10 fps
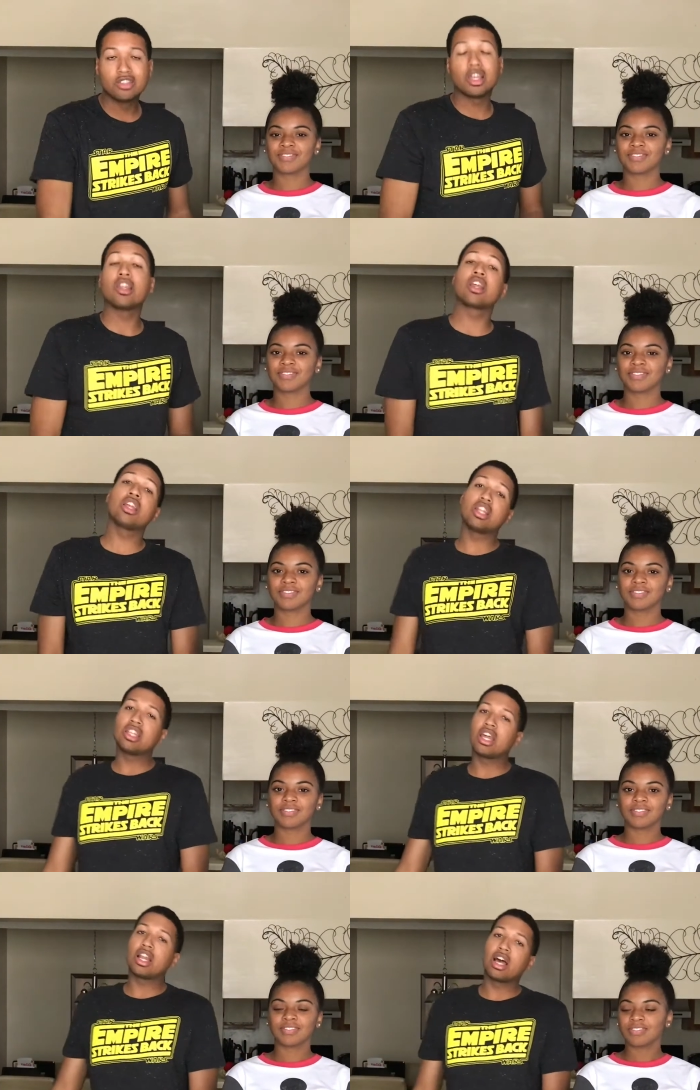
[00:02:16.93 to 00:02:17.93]
Speaker 1: Technically, the
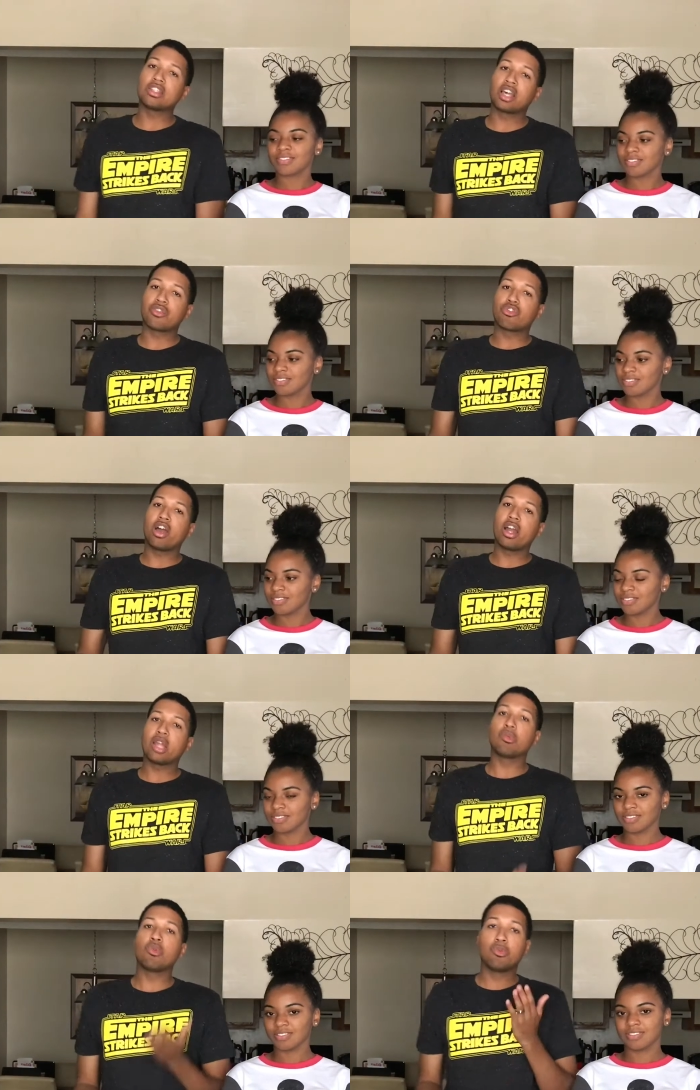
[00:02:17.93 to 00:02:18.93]
deadline's like
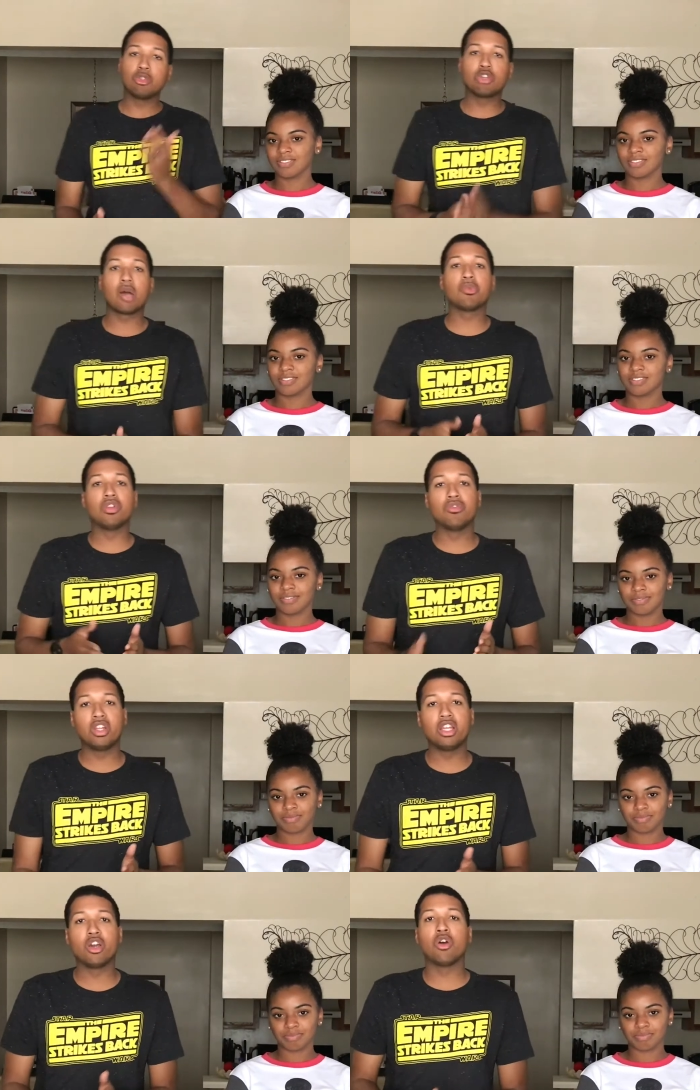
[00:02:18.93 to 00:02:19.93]
Friday, but we'll be dropping the
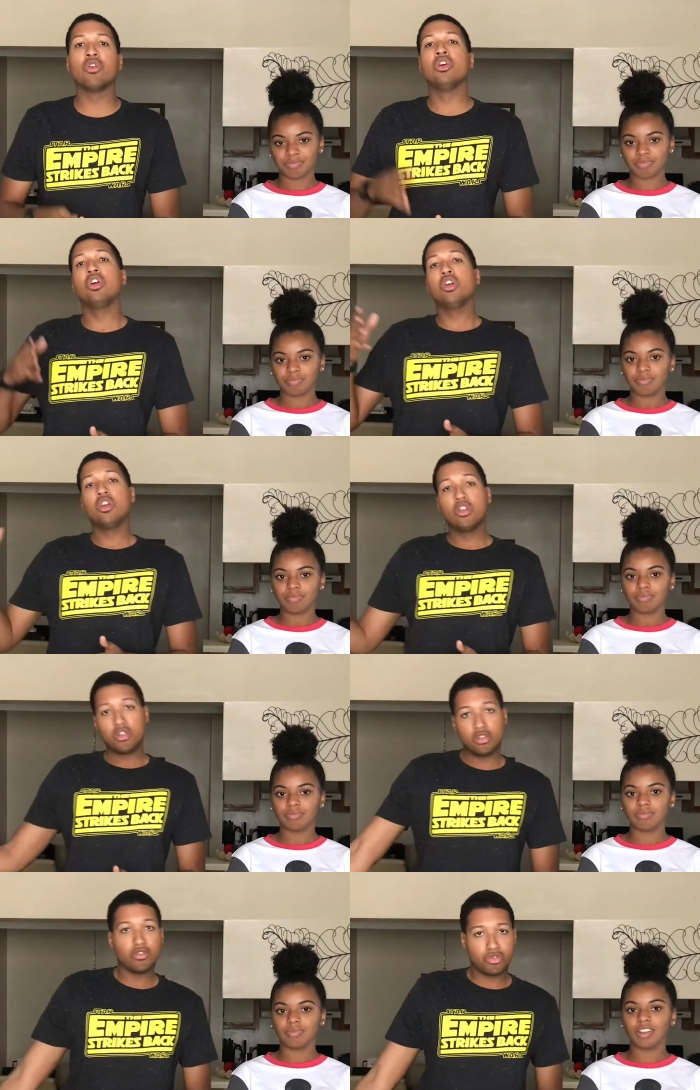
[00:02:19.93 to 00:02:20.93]
video
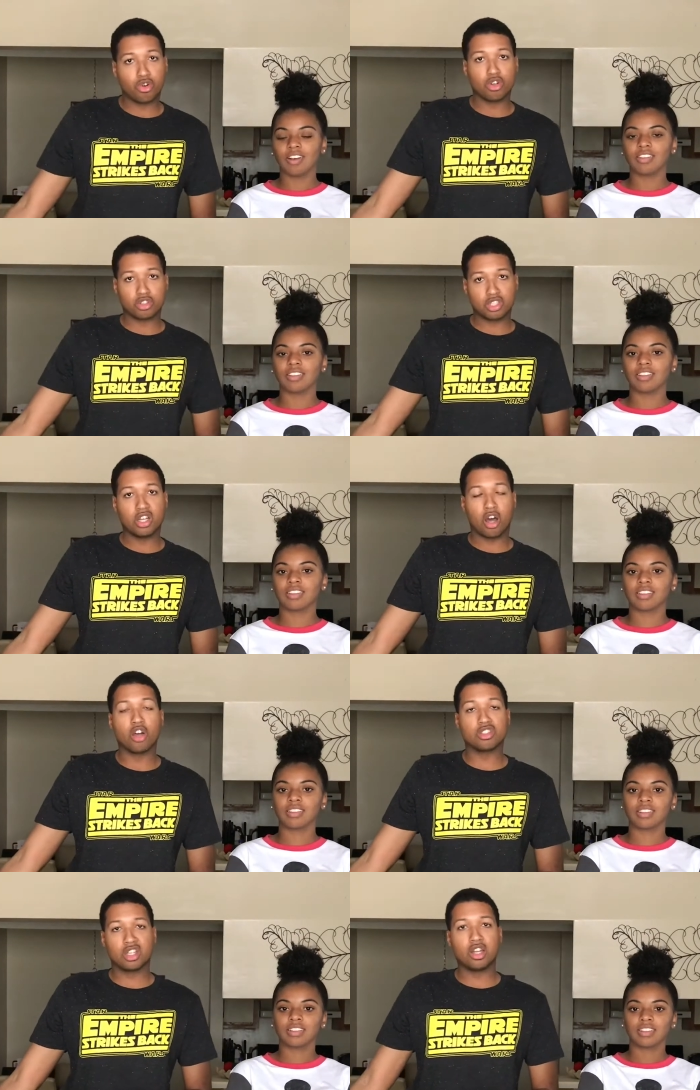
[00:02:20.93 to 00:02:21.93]
for um, sun,
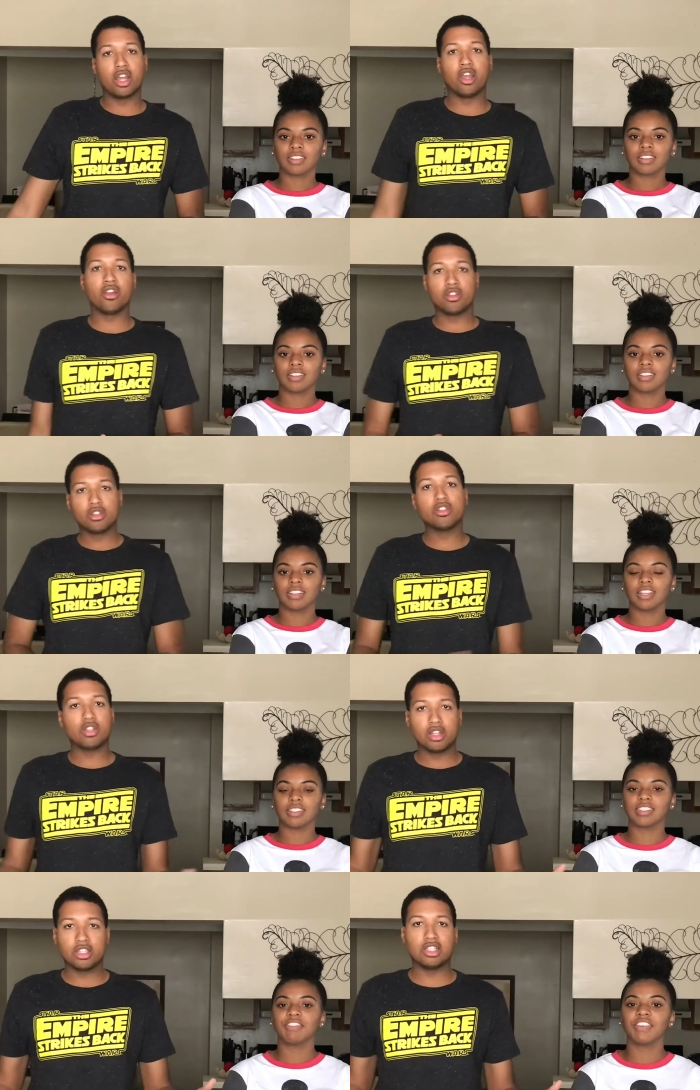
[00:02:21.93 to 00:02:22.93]
on Sunday.
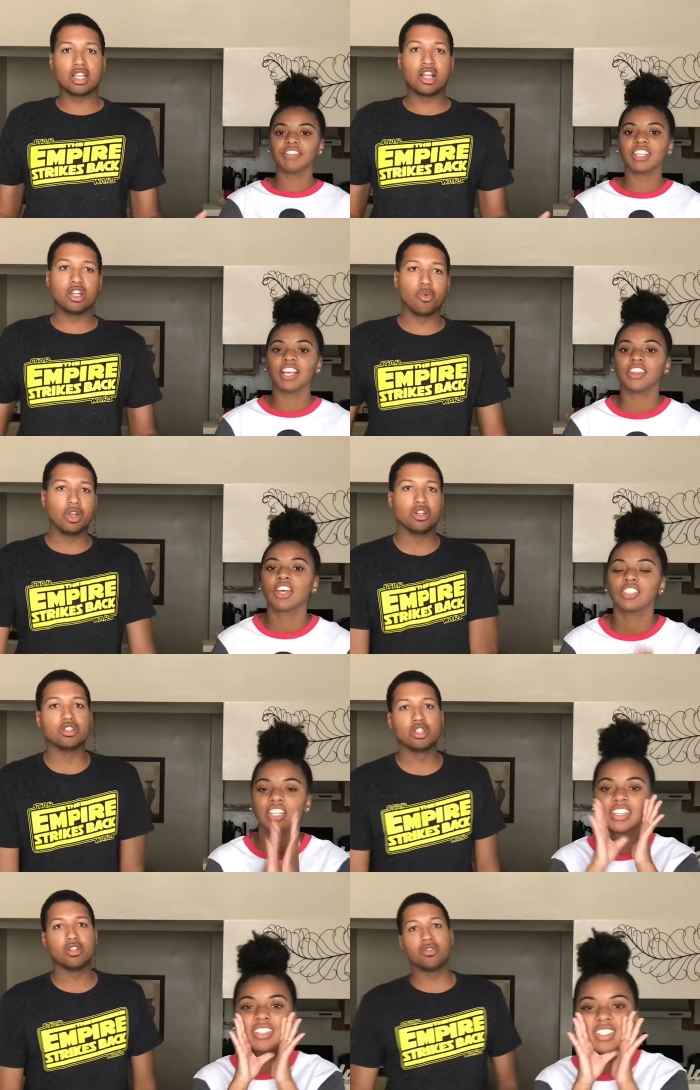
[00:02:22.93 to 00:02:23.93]
Speaker 2: Yes, the detail 15th. the winner.
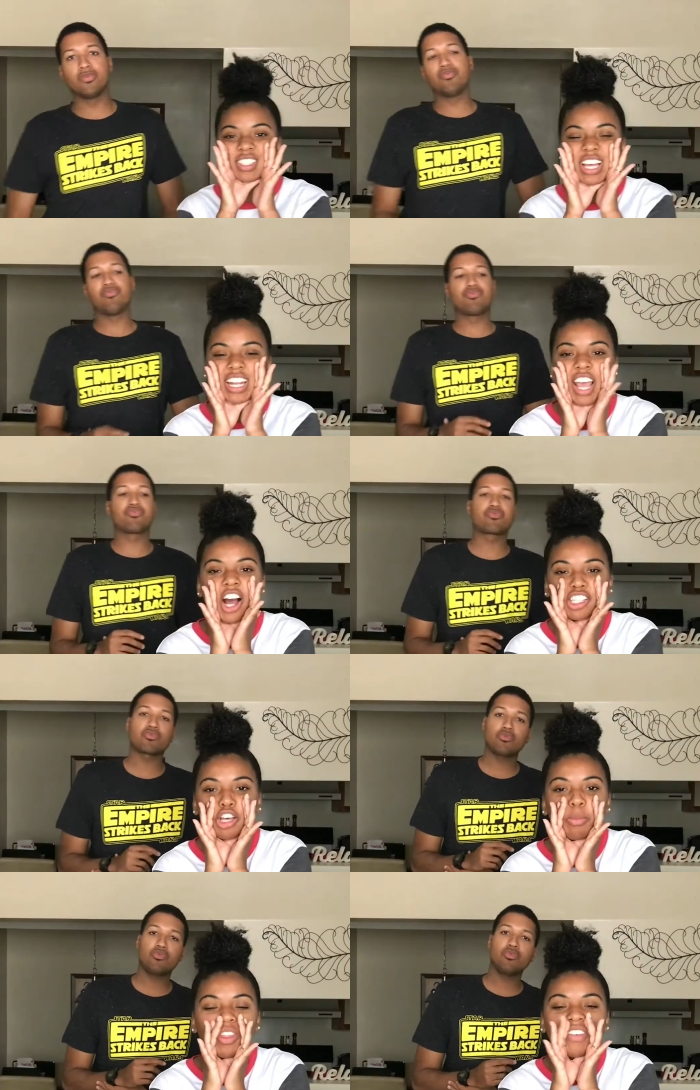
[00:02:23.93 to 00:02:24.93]
Sun, Sunday,
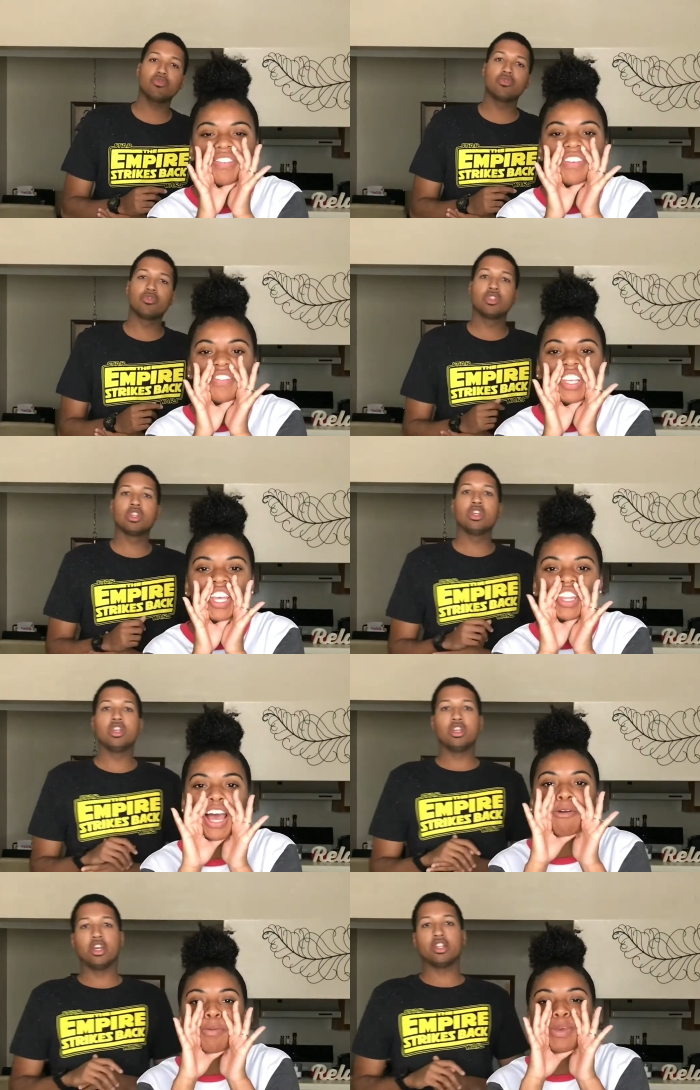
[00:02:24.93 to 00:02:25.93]
October the 15th.
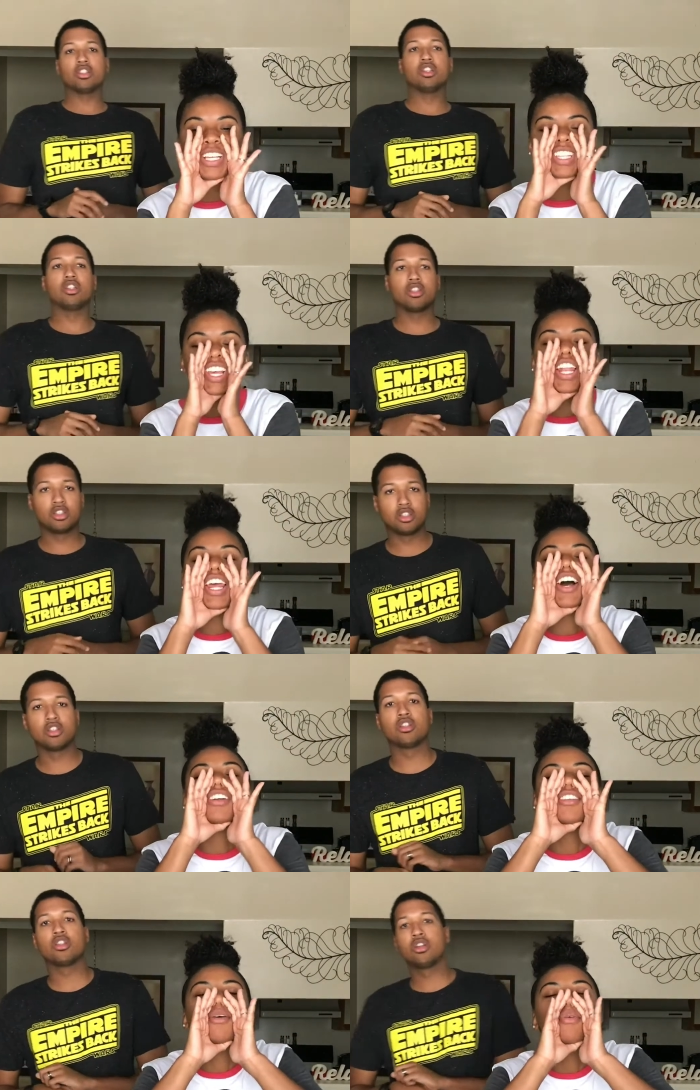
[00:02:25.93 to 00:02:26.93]
I yes. repeat, Sunday,
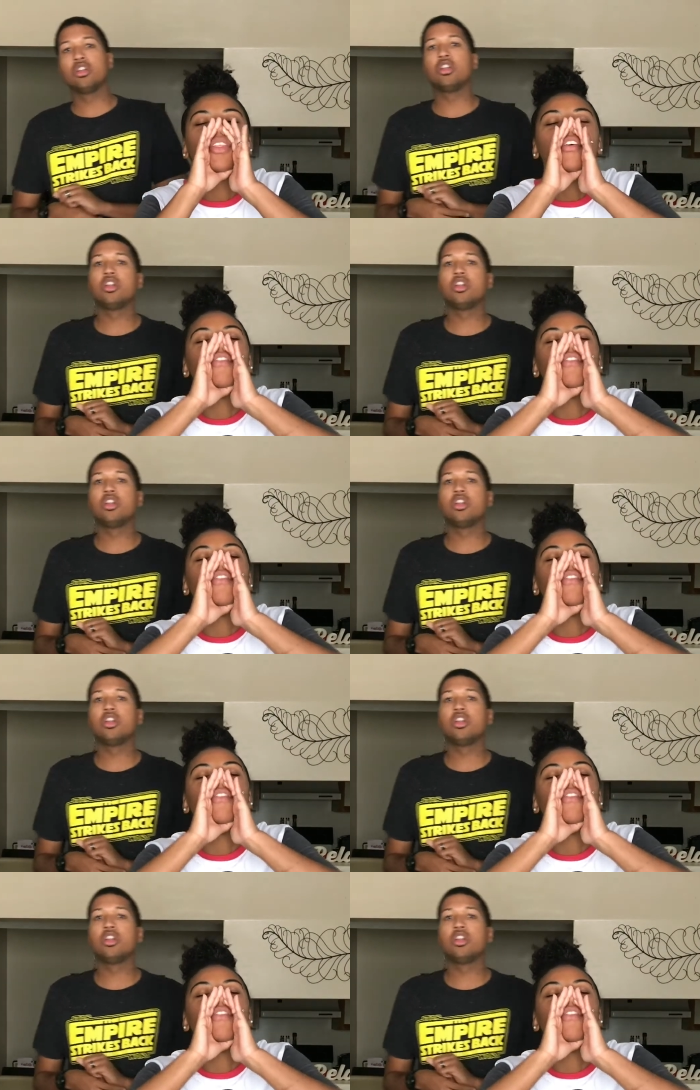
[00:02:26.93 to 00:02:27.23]
October the